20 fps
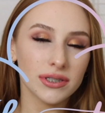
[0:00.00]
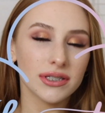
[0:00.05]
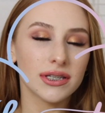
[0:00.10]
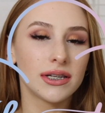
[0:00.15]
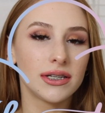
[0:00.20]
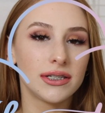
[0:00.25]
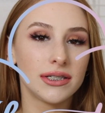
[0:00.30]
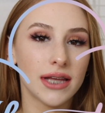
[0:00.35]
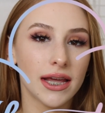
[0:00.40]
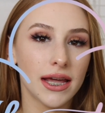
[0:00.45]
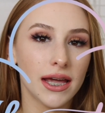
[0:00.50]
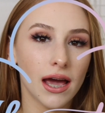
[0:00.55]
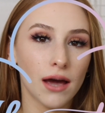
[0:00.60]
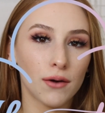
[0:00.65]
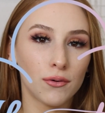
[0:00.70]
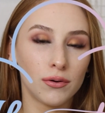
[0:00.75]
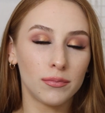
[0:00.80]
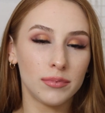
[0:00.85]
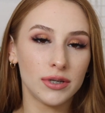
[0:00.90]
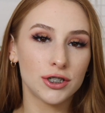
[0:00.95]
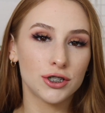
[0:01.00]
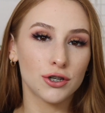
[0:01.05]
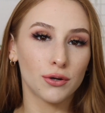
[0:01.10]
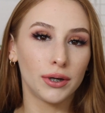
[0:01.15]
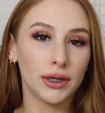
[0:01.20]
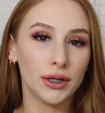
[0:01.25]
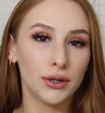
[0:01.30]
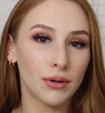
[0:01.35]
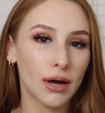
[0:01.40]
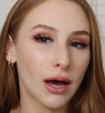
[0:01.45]
Today I will be
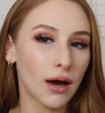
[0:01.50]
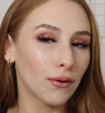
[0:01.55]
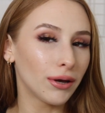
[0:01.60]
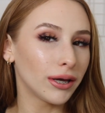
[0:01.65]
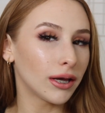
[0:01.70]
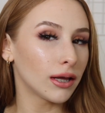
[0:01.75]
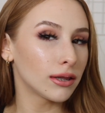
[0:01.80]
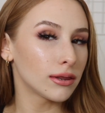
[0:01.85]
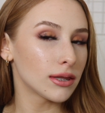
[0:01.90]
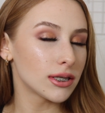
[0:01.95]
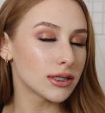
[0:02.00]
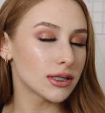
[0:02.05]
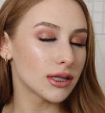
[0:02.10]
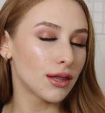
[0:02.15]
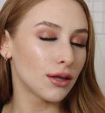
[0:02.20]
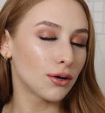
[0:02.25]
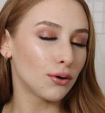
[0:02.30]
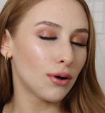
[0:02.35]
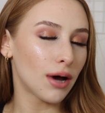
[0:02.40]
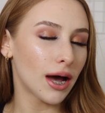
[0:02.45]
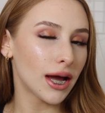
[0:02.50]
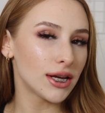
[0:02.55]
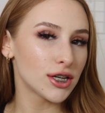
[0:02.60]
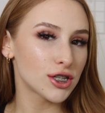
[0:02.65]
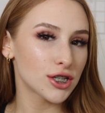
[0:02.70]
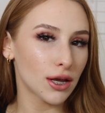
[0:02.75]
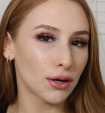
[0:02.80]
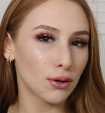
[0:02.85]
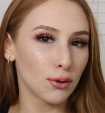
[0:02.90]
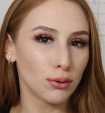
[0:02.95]
showing you how I got this little
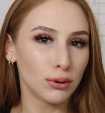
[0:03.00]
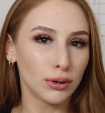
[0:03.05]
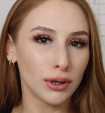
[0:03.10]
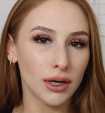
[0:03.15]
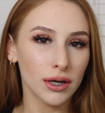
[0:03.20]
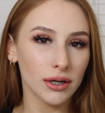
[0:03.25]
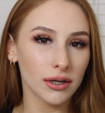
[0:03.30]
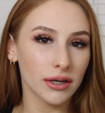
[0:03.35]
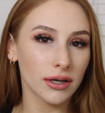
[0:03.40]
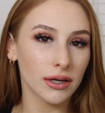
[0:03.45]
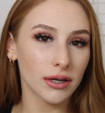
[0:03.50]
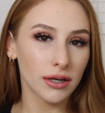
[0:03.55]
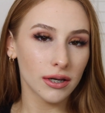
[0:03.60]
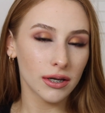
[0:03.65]
eyeshadow look.